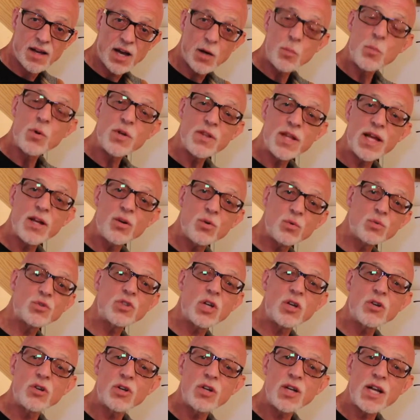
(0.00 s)
And we're then
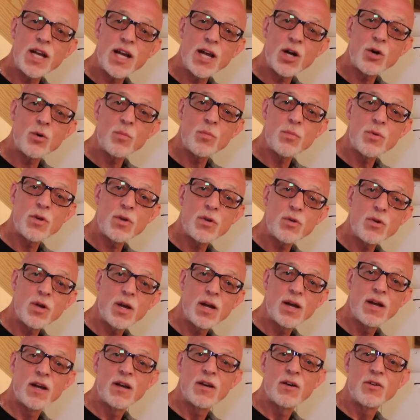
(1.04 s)
also going to help you
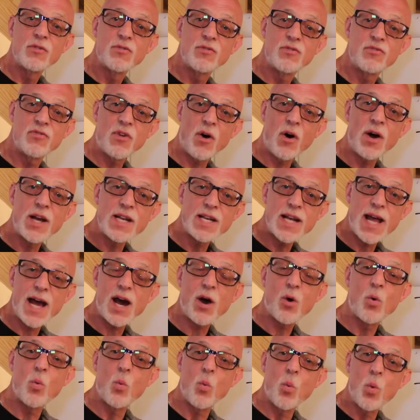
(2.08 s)
find
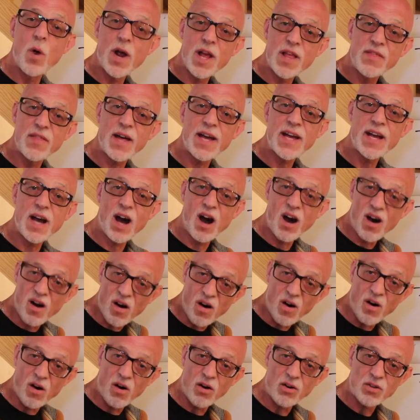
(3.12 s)
out where they
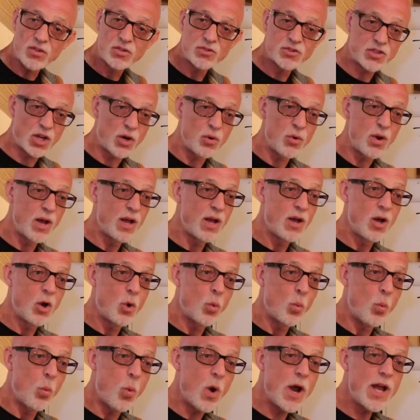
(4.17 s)
are. So
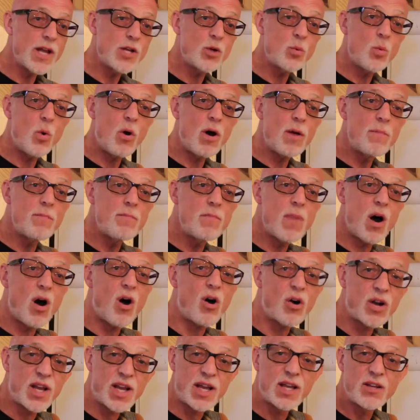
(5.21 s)
where do I
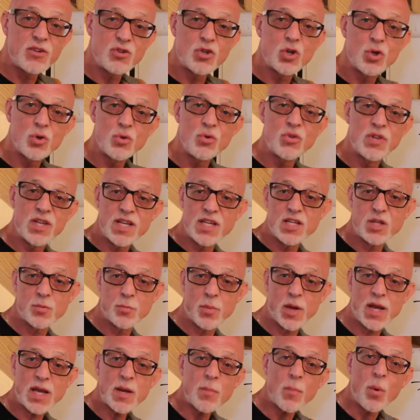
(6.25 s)
market to these
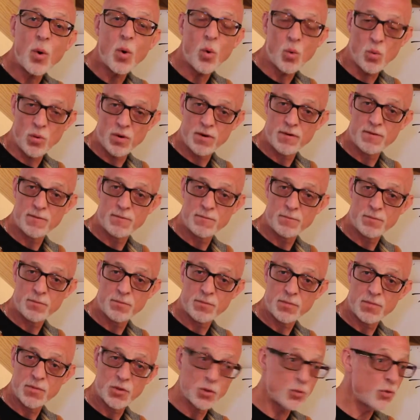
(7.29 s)
people?
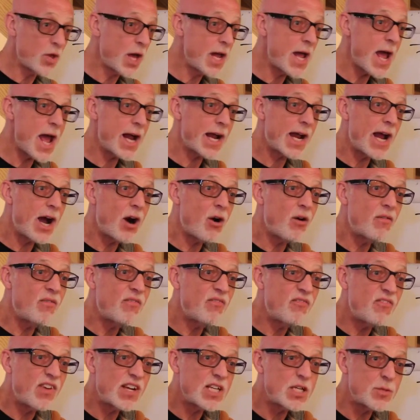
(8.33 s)
Do they hang out on
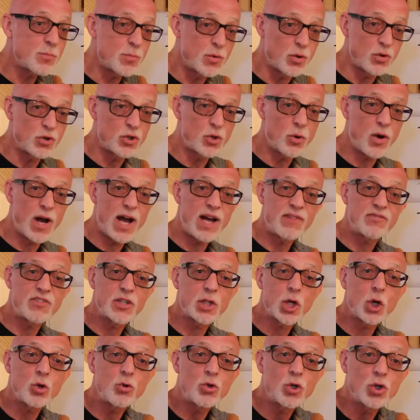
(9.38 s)
Facebook? Do I have
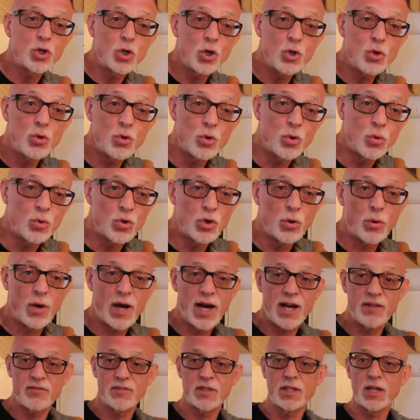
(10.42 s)
to go to Google? Do
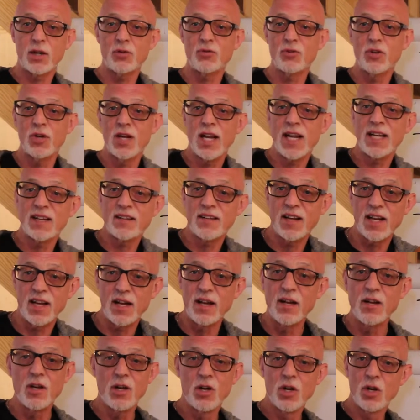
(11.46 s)
I have to go to LinkedIn?
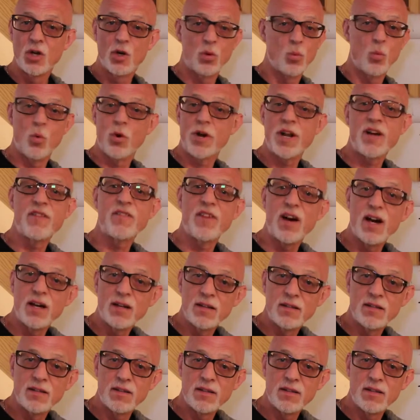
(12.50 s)
Whatever.